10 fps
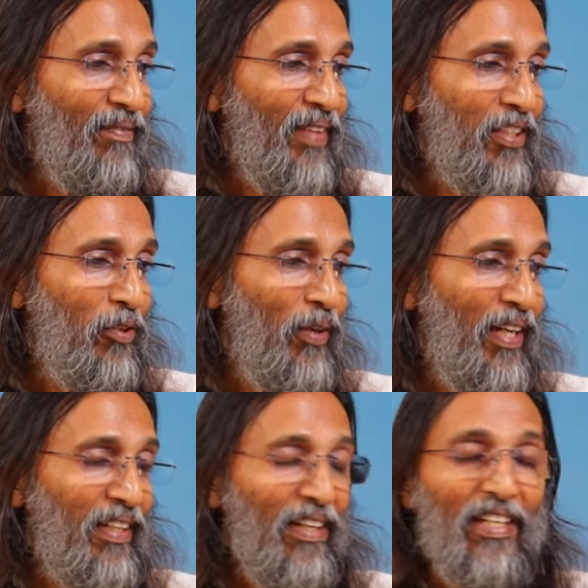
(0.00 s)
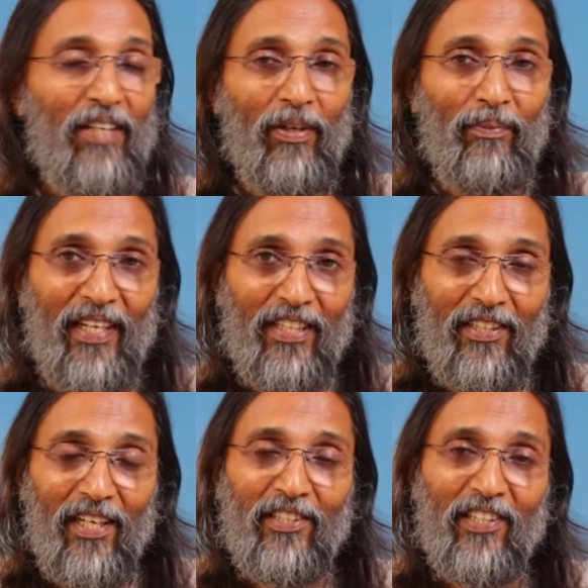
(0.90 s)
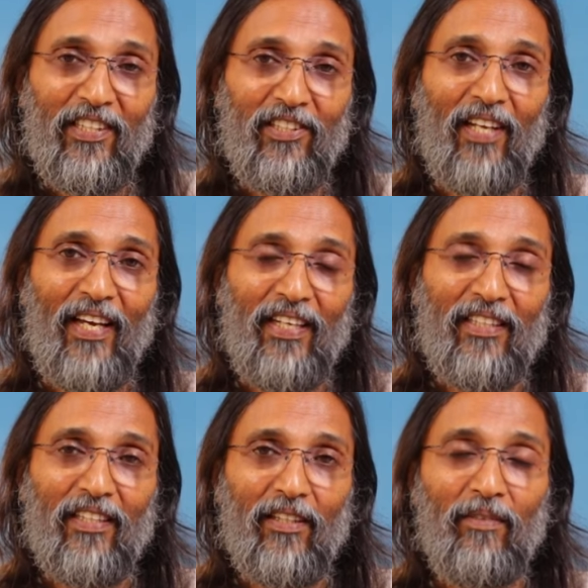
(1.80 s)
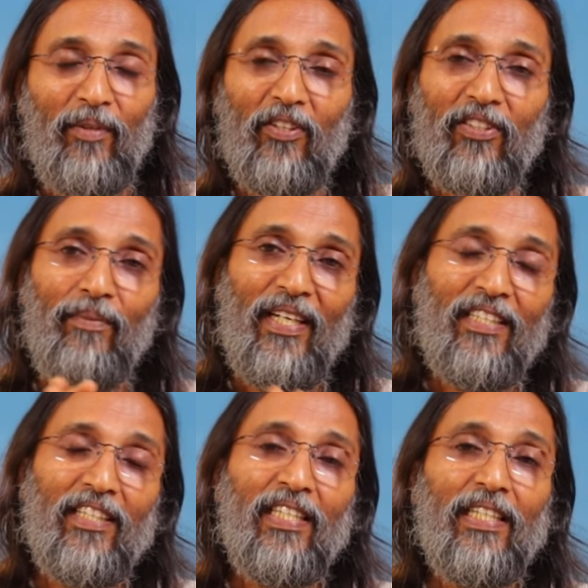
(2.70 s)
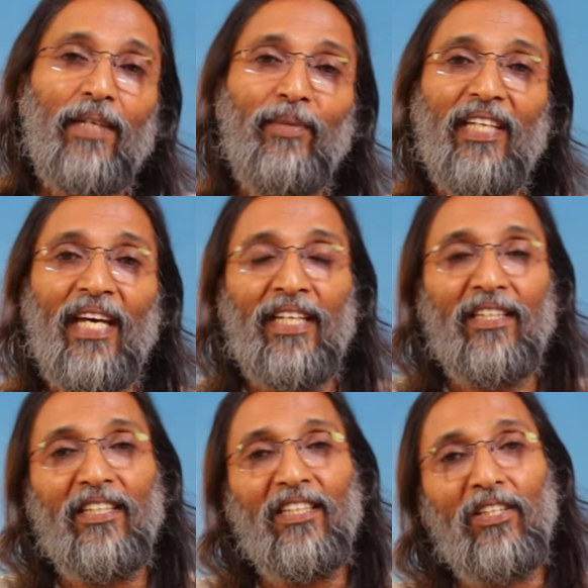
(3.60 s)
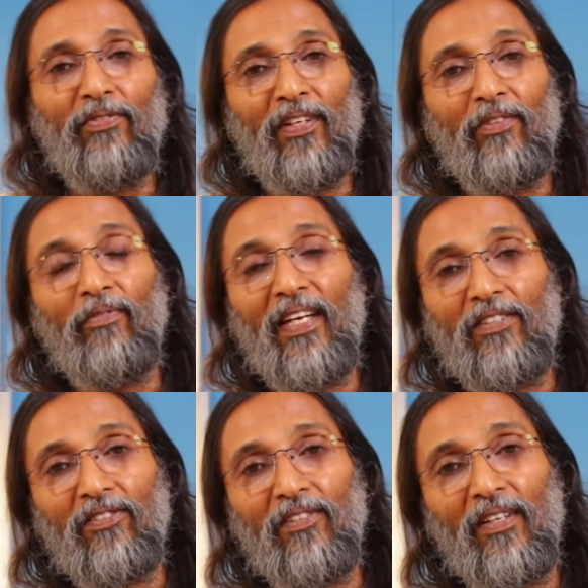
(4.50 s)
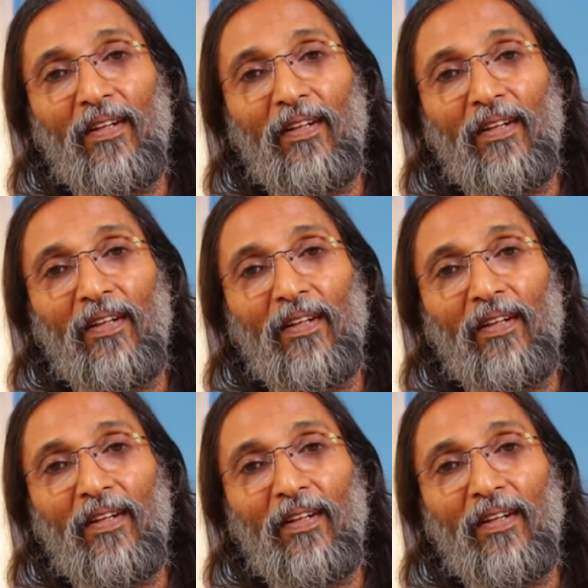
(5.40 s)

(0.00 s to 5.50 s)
That's where even meditation is directed, because the meditation can be directed in different ways.